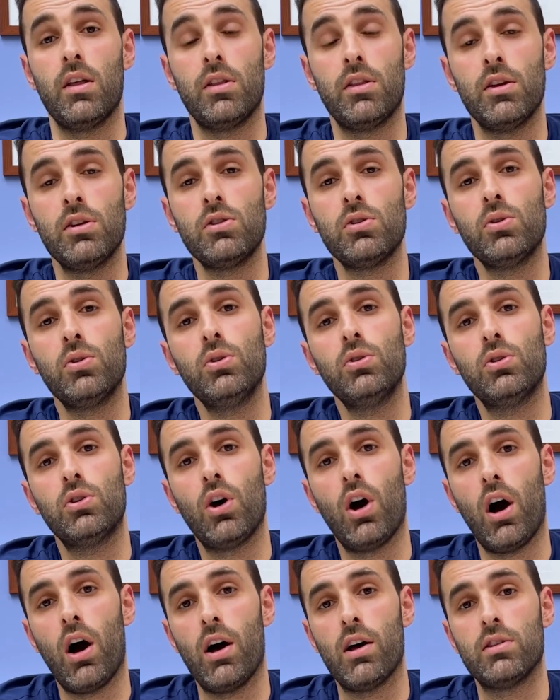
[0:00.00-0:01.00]
This could
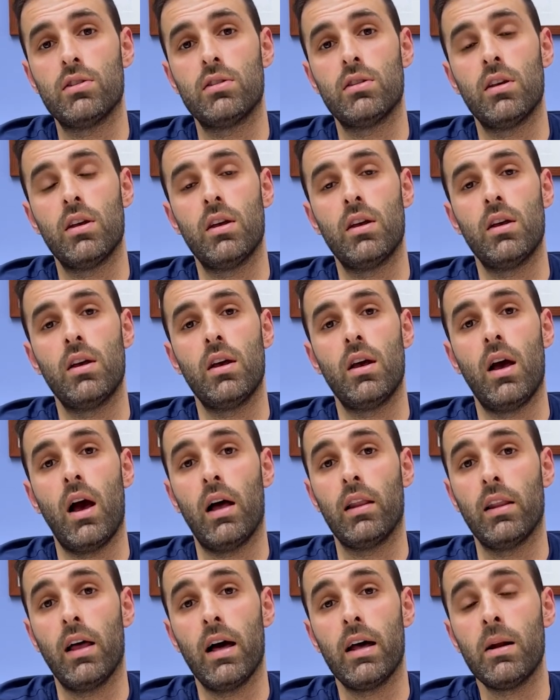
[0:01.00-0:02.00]
cause
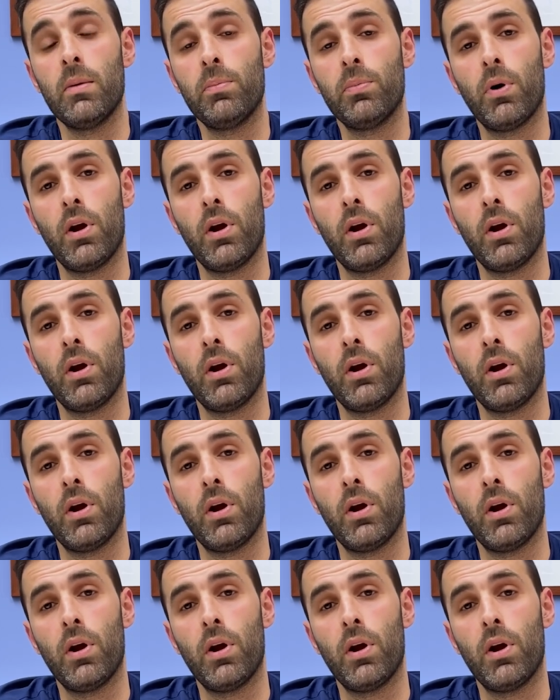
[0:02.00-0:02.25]
a lot of